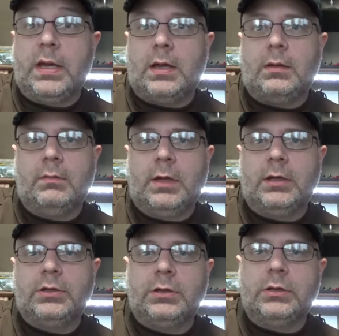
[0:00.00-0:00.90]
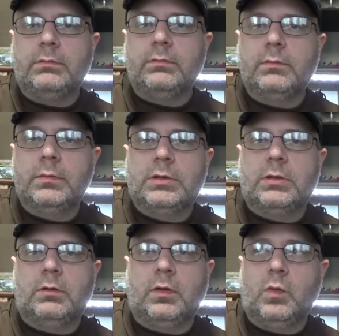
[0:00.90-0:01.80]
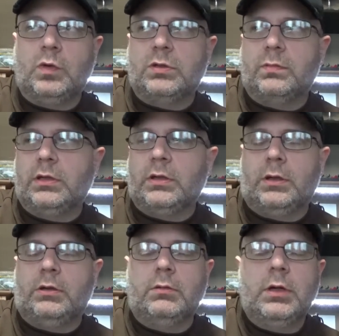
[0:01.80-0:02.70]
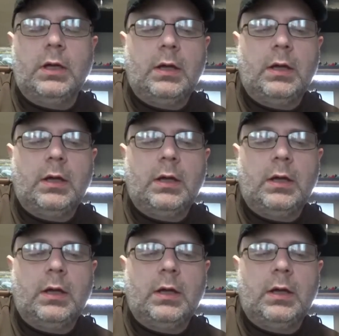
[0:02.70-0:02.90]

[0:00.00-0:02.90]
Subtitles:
May, actually. So almost a month ago.